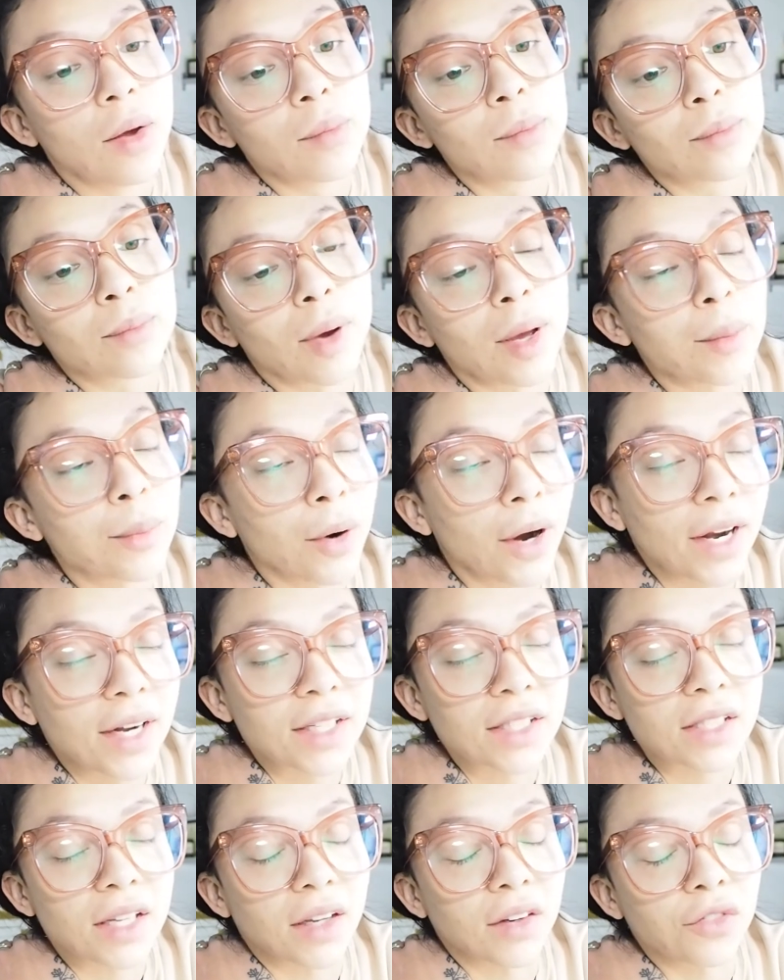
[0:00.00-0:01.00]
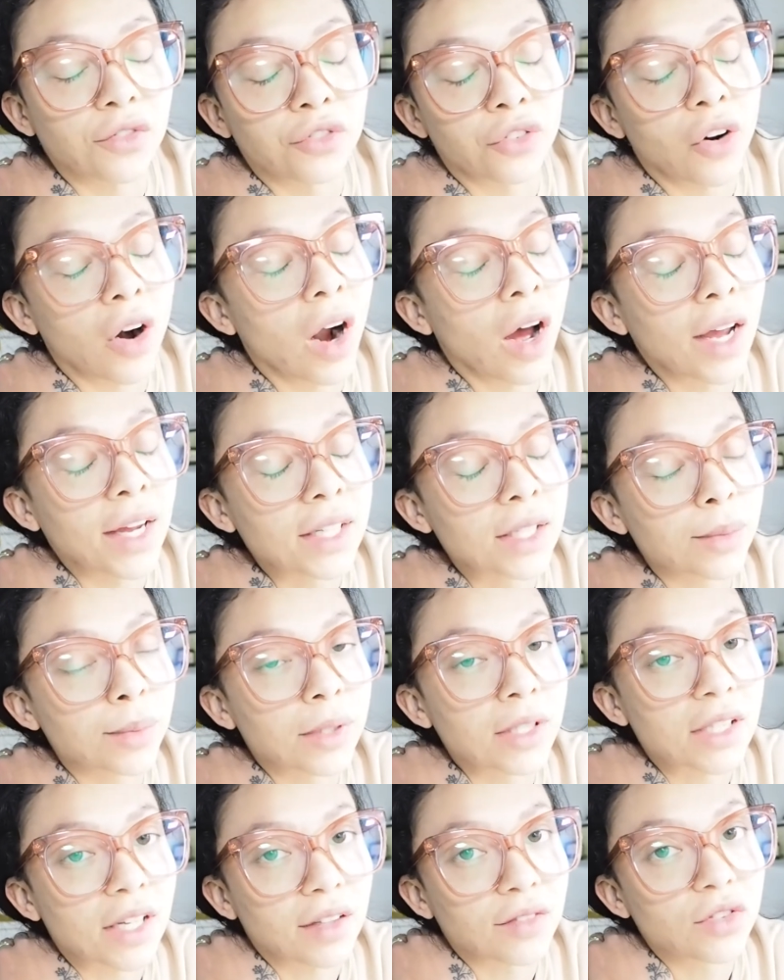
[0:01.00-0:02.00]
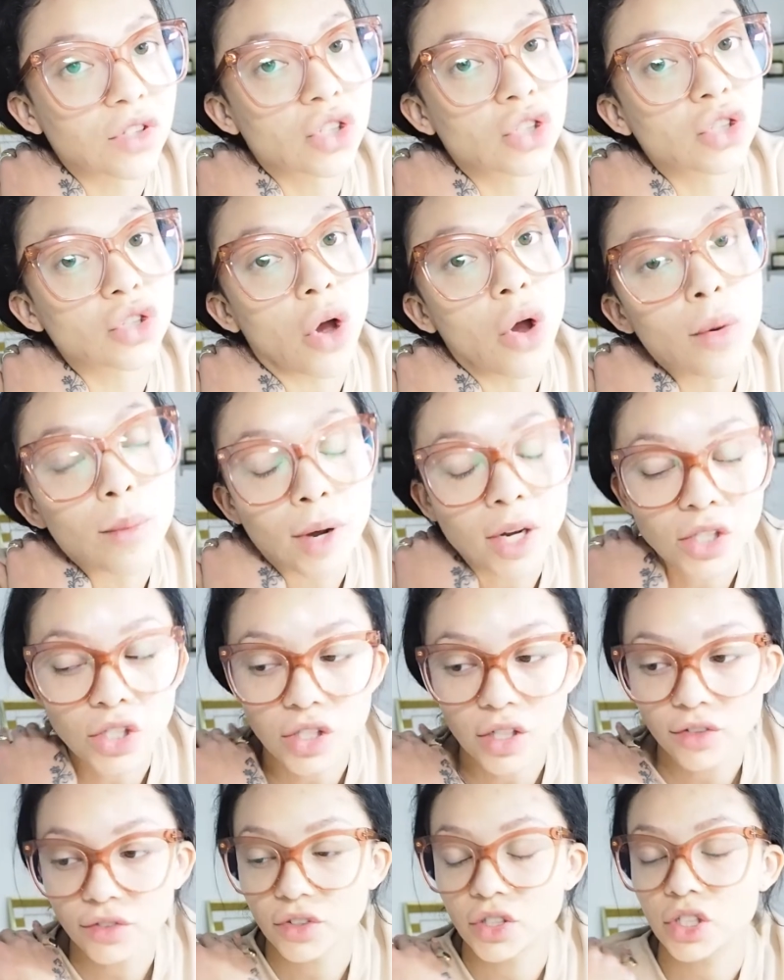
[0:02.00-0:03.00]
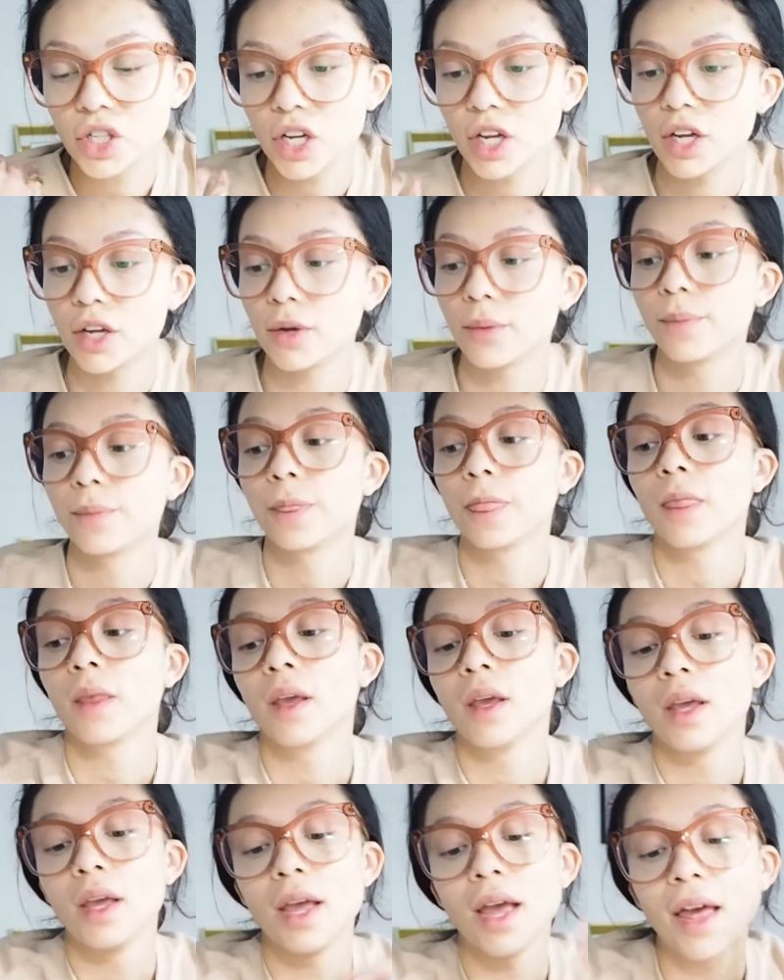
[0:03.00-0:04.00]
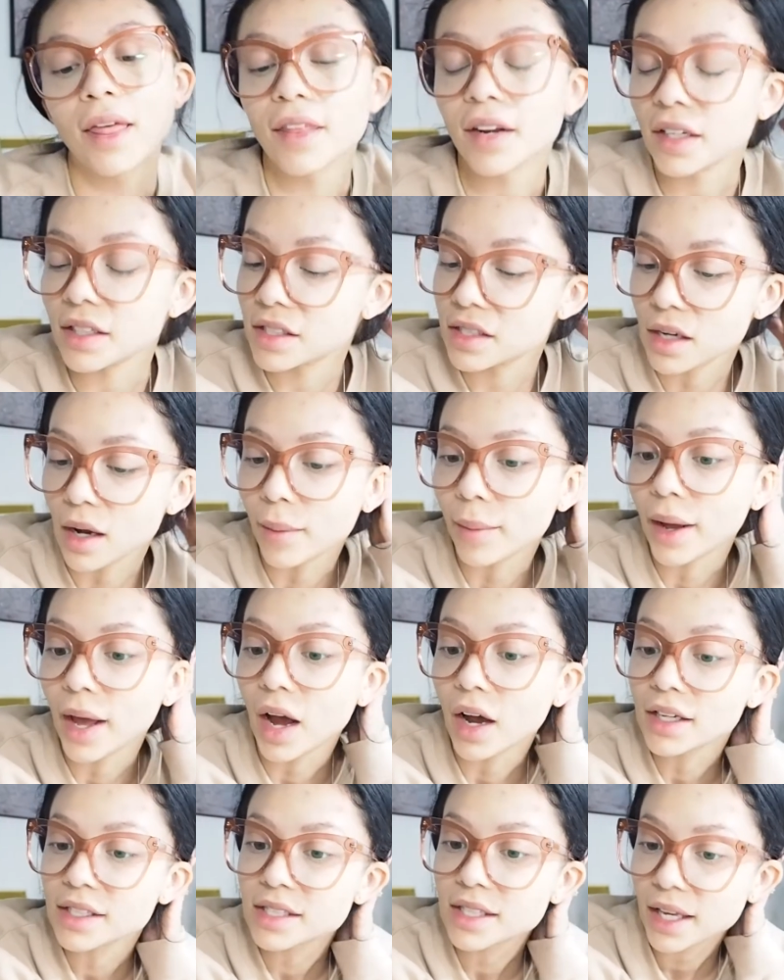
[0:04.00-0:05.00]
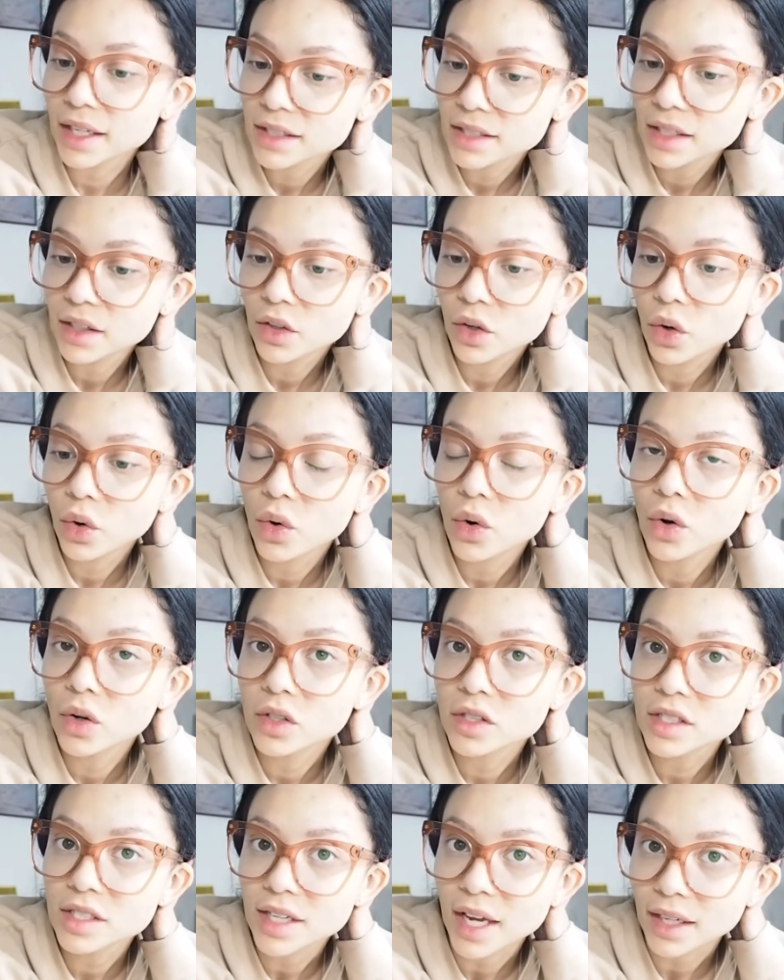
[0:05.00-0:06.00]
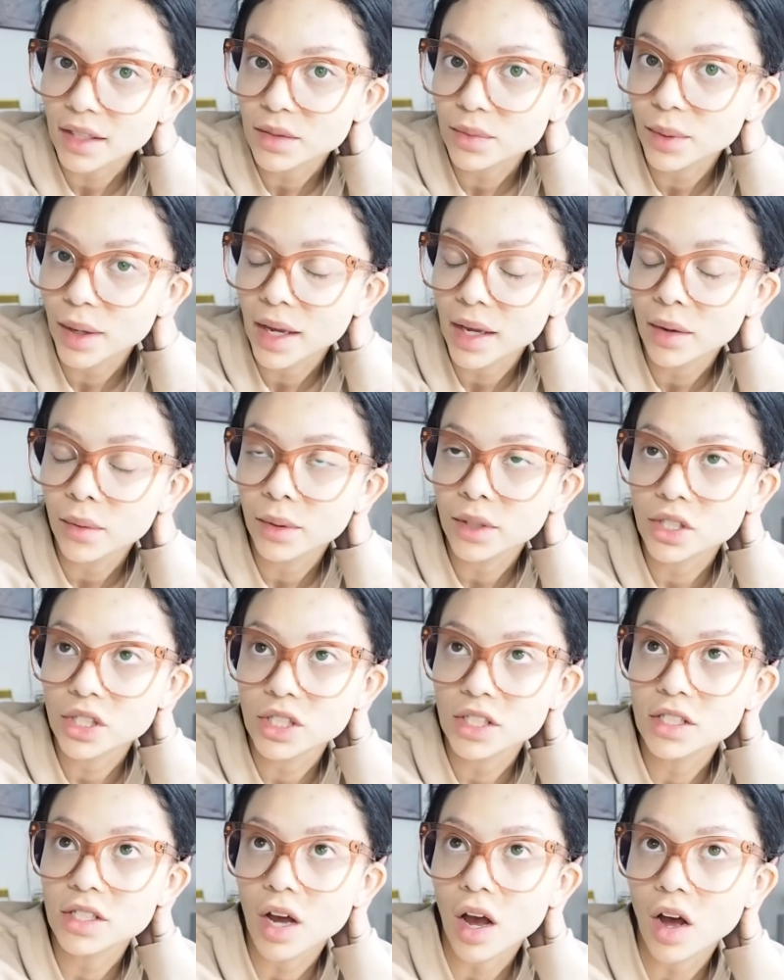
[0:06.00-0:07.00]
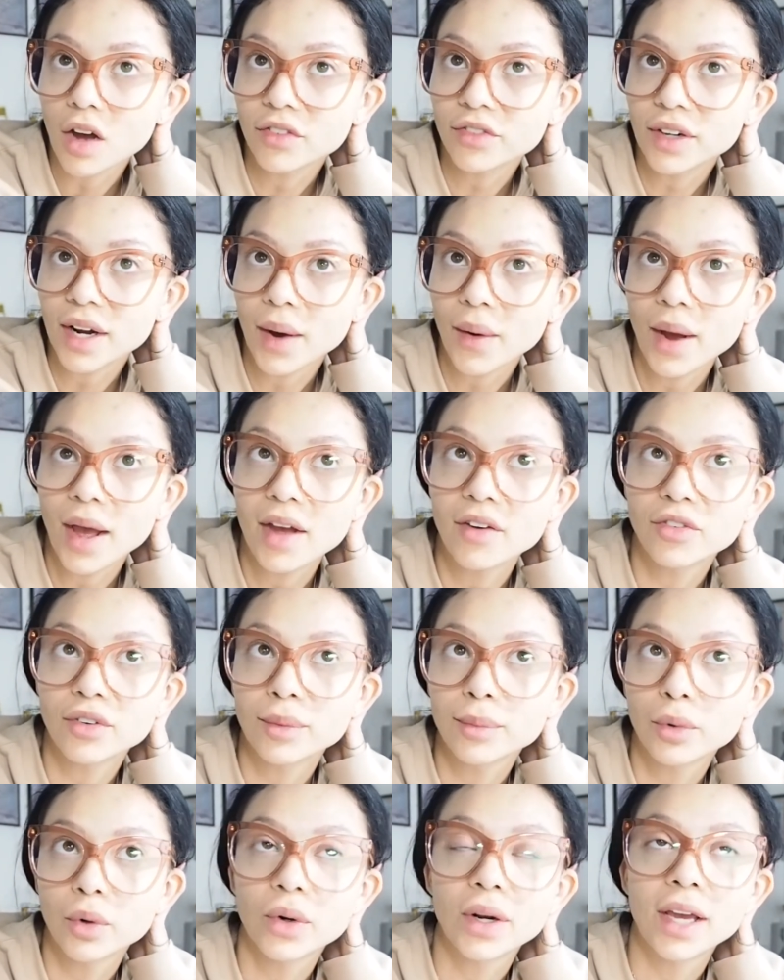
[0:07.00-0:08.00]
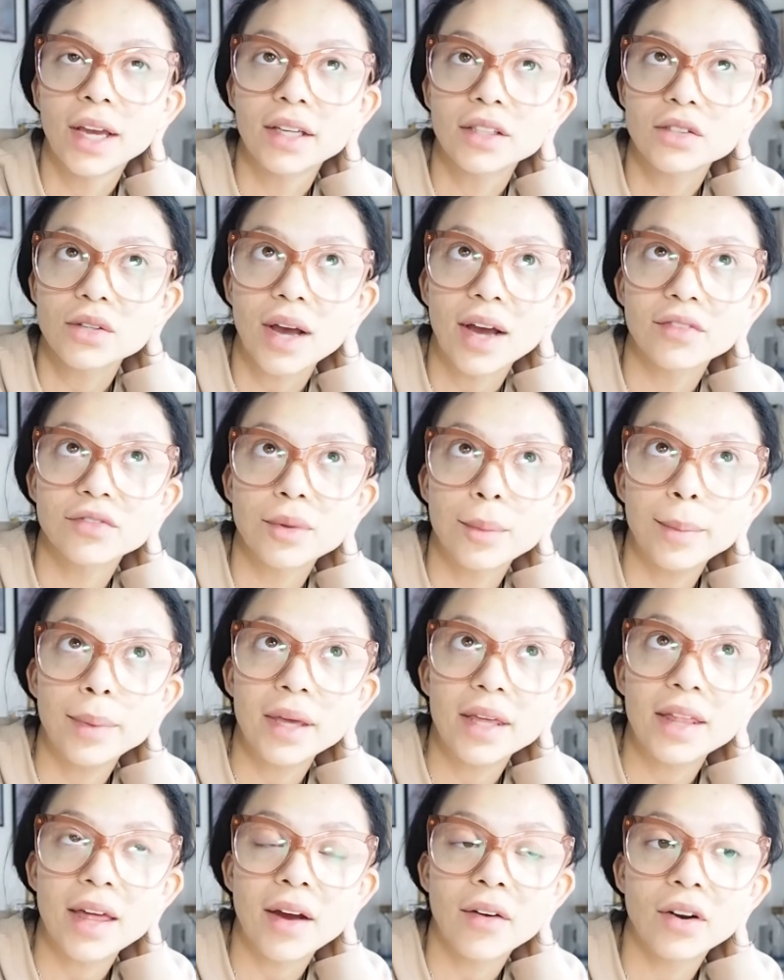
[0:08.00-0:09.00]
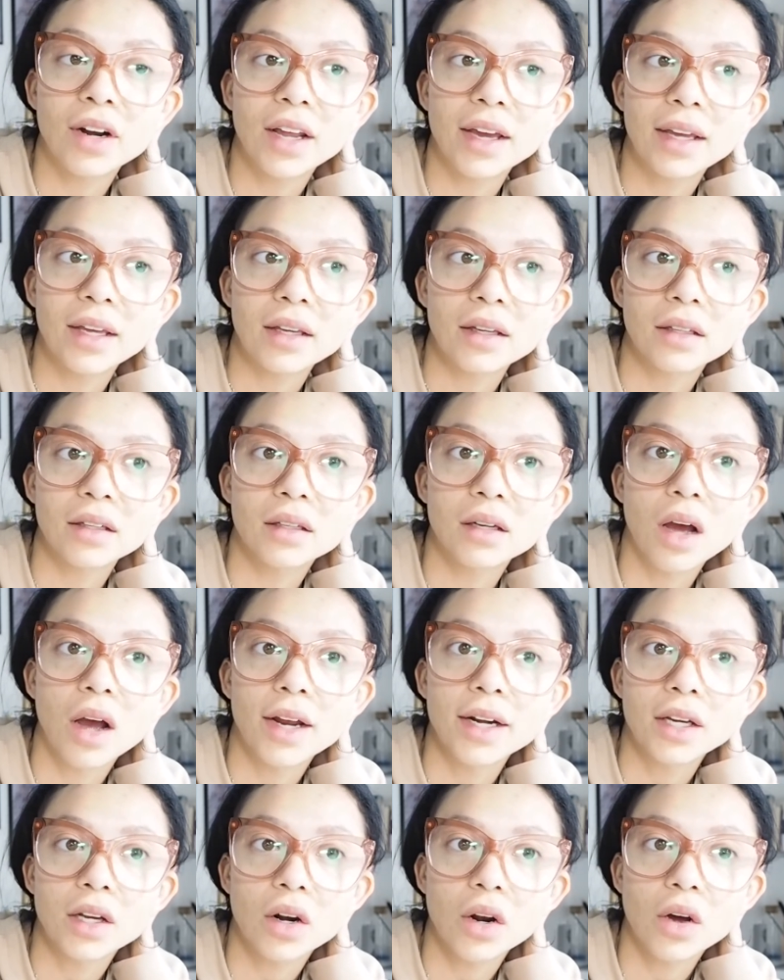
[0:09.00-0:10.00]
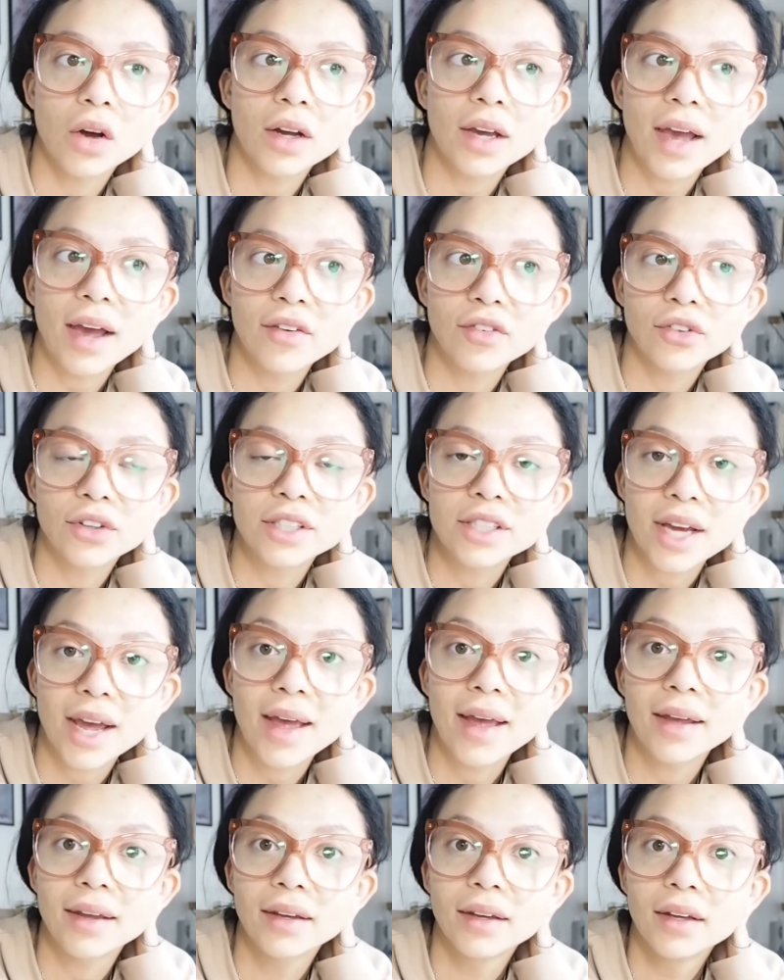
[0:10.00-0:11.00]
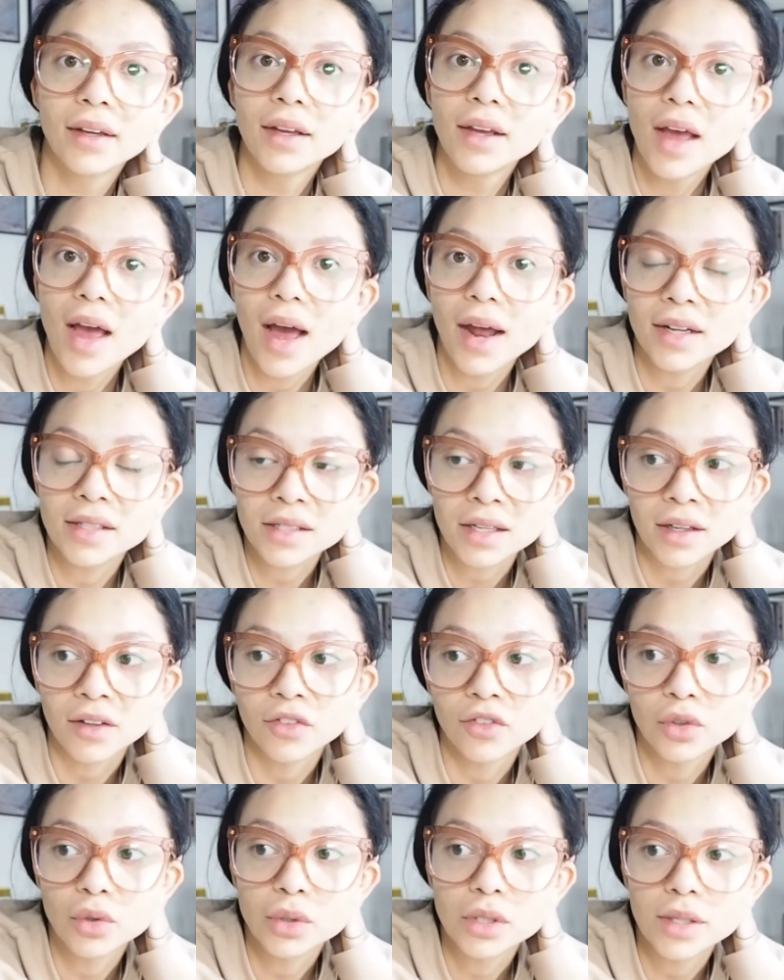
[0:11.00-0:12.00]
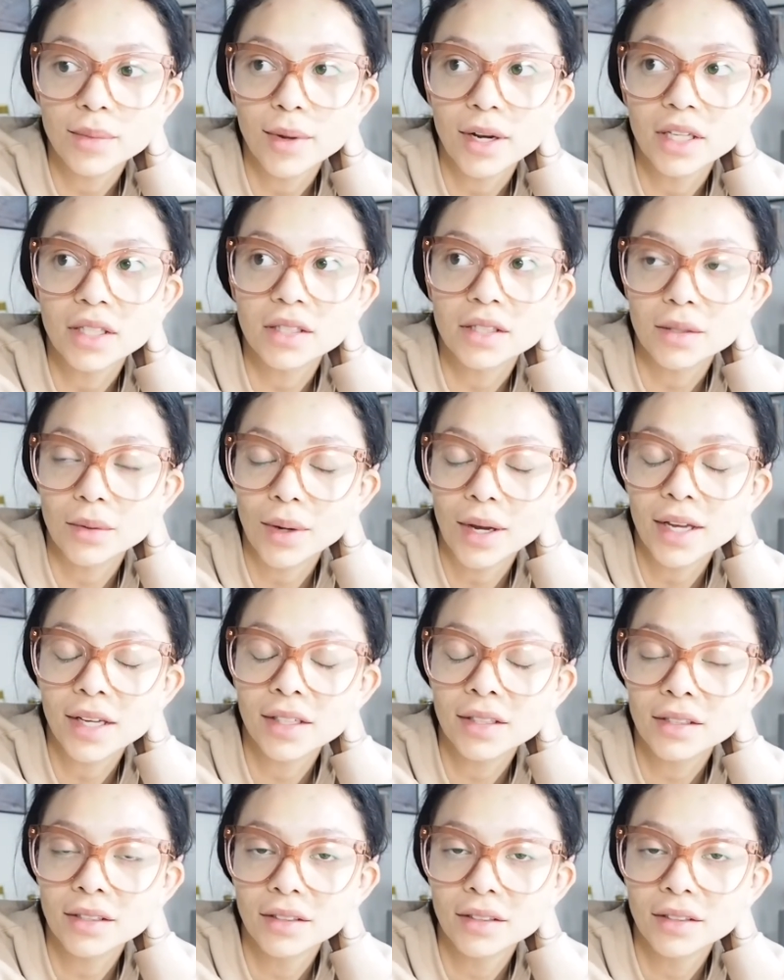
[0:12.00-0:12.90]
my brain is like fried because I have so much stuff to do. And then I start my ice skating course next week, which is half an hour every morning. So I have to be there at like nine o'clock every day. And it's like 40 minutes away.